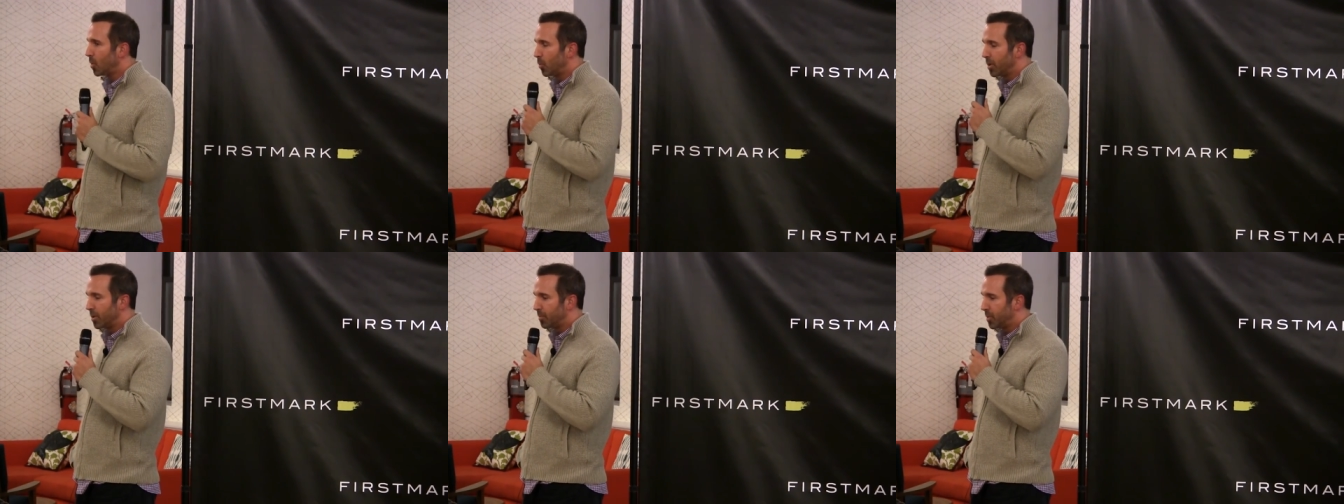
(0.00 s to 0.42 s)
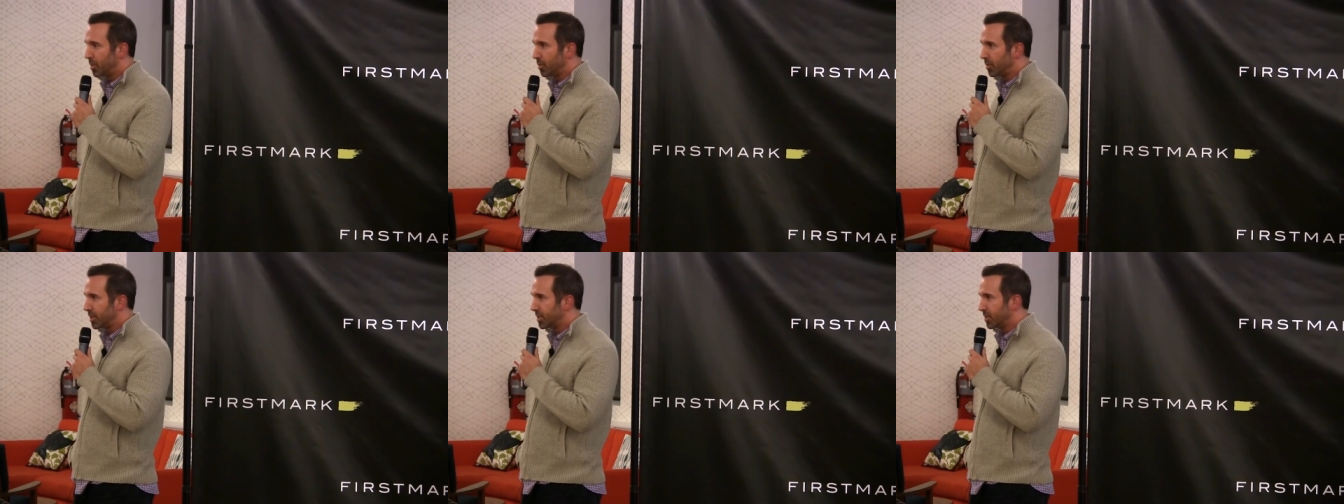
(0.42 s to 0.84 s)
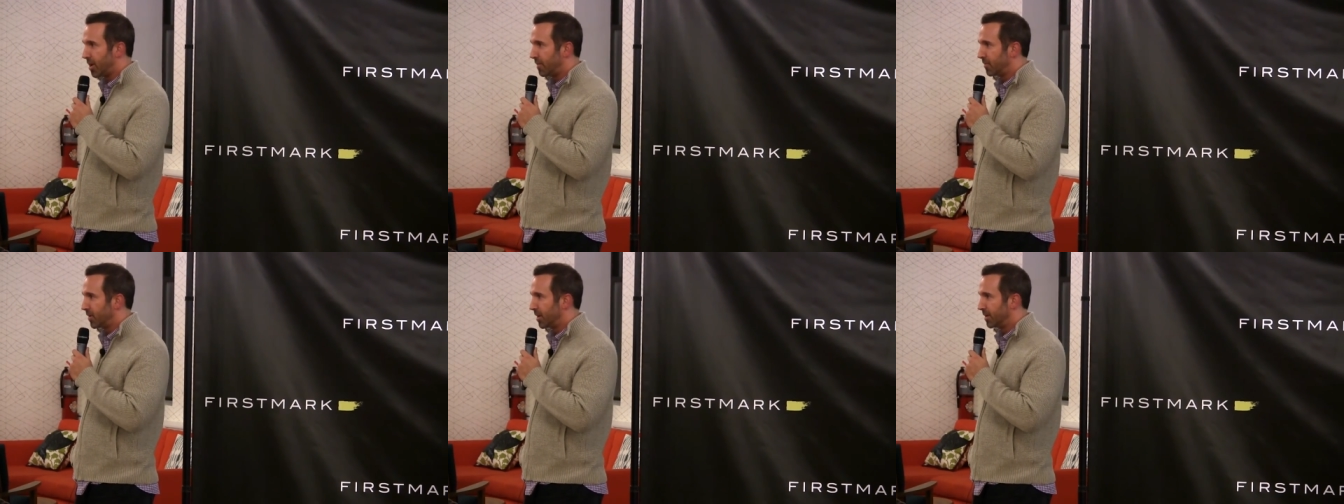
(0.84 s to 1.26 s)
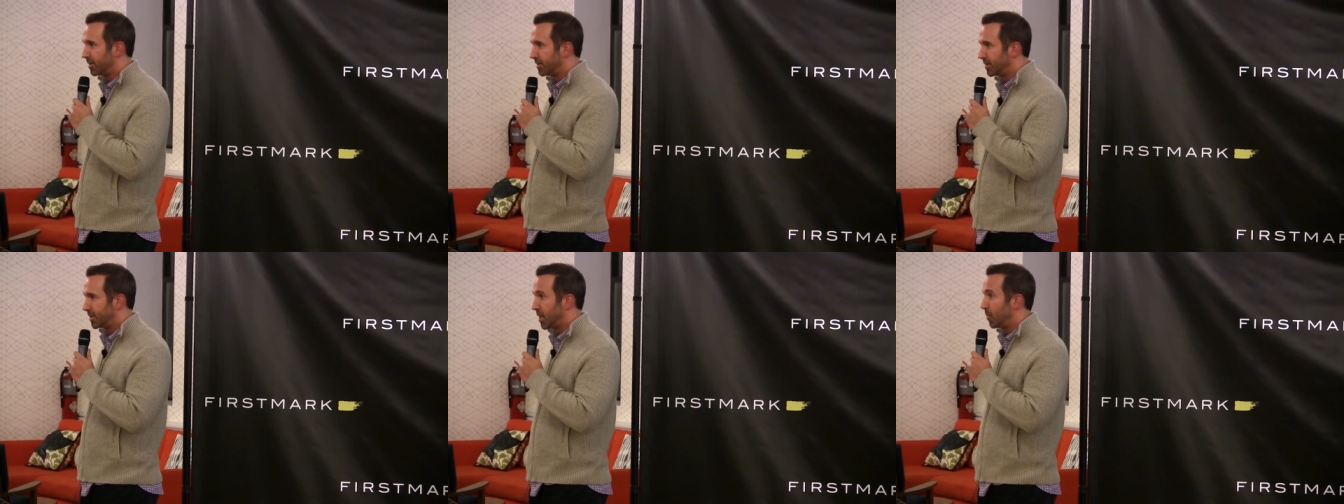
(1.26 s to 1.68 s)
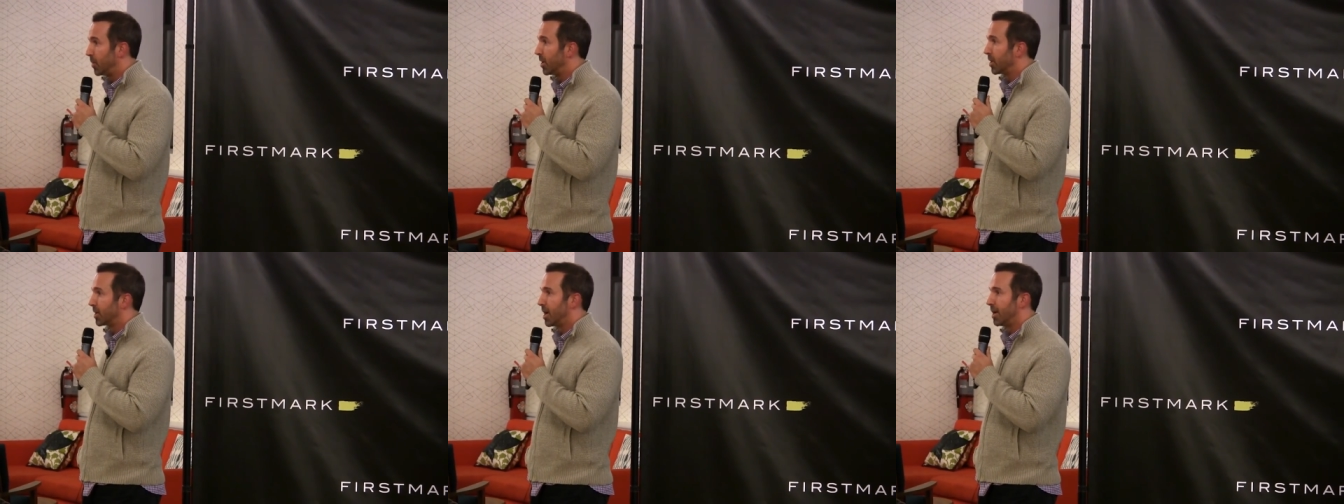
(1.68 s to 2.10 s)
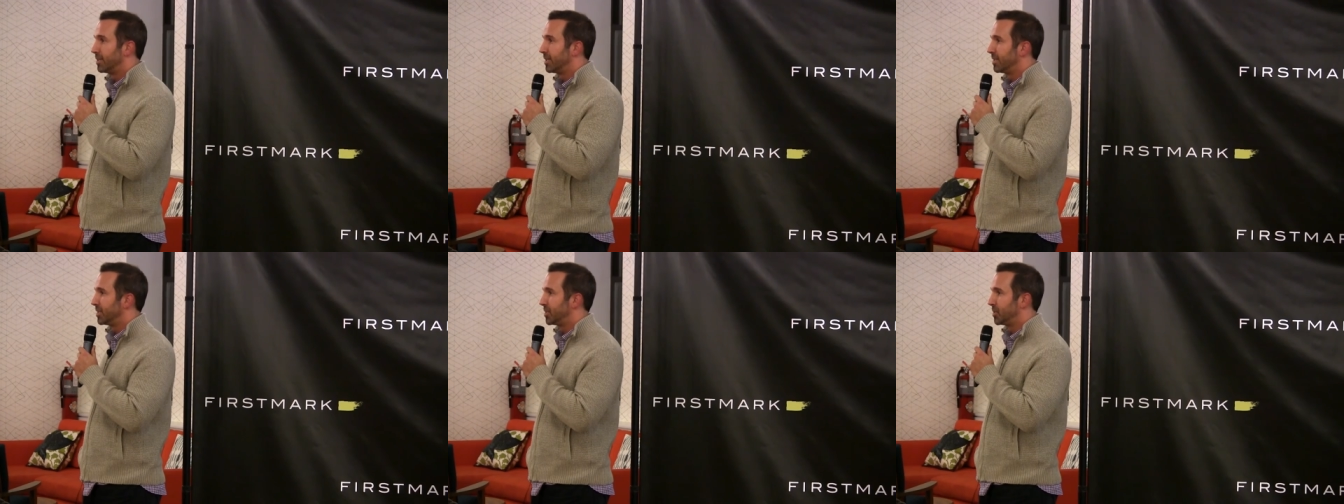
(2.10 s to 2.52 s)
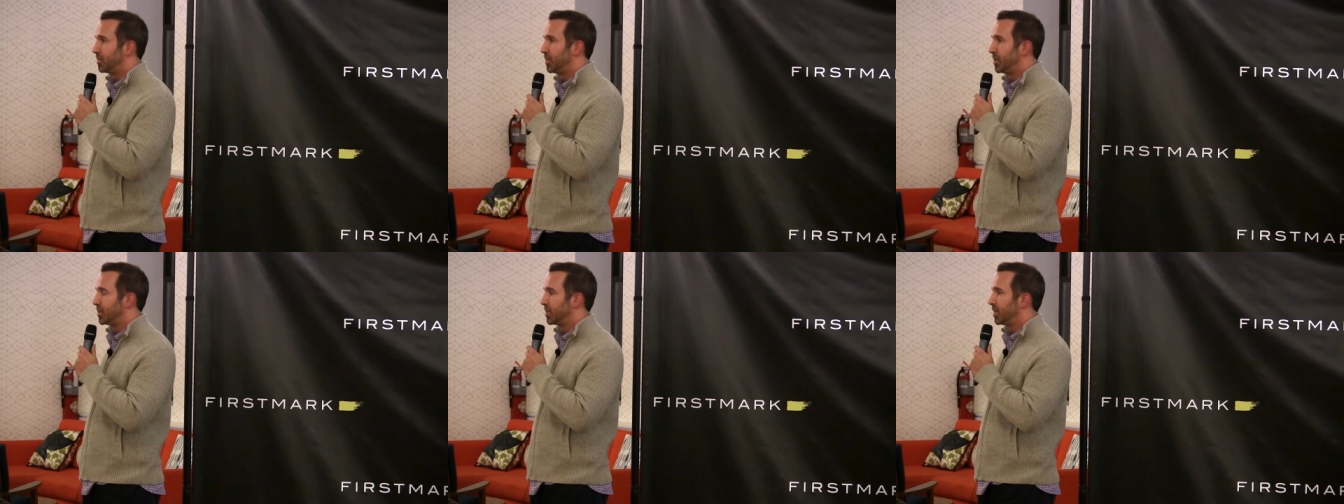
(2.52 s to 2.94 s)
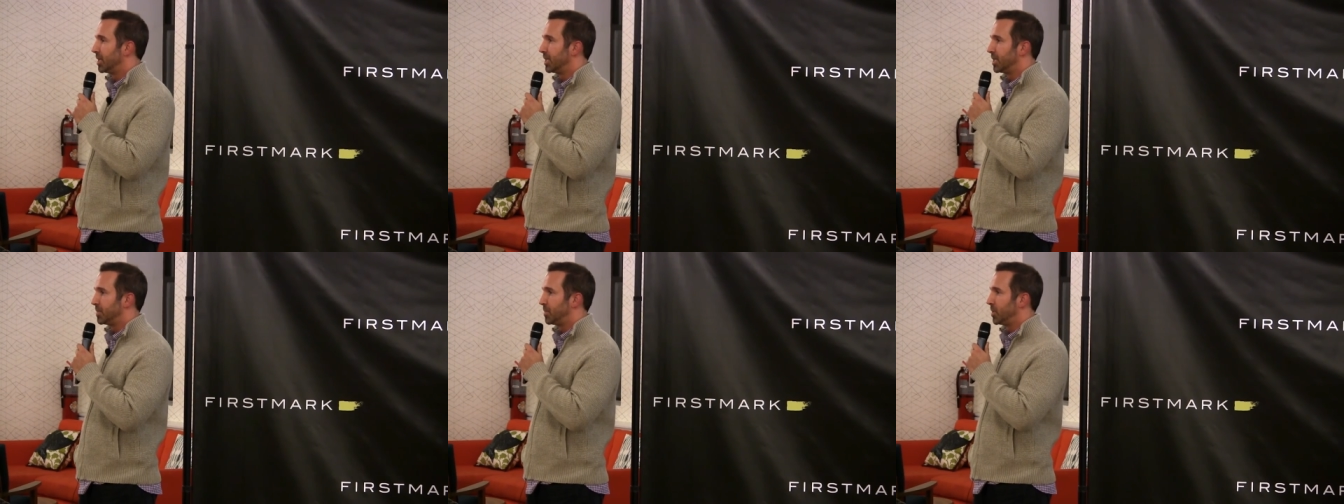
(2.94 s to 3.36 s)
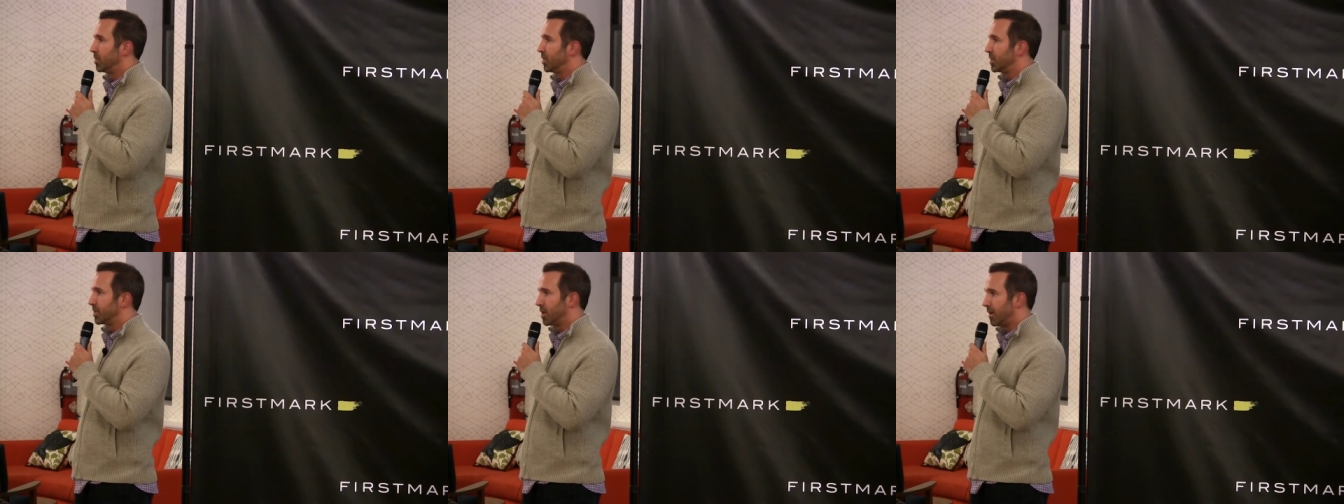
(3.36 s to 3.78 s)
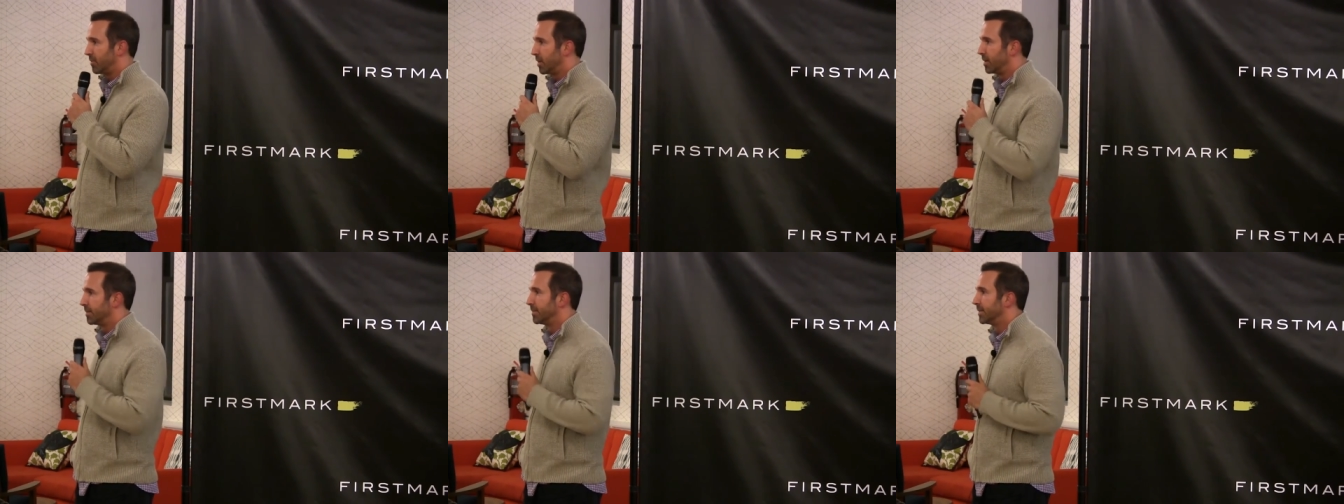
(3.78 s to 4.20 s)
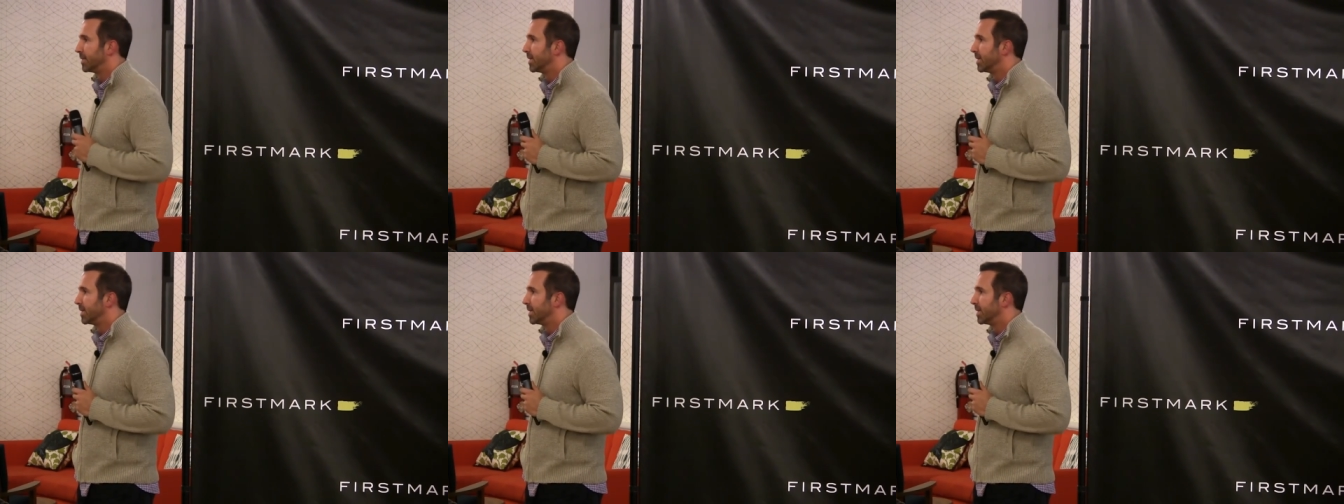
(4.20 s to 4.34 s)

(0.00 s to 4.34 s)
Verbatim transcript: We are purely software. Yeah, we are content distribution that is purely software.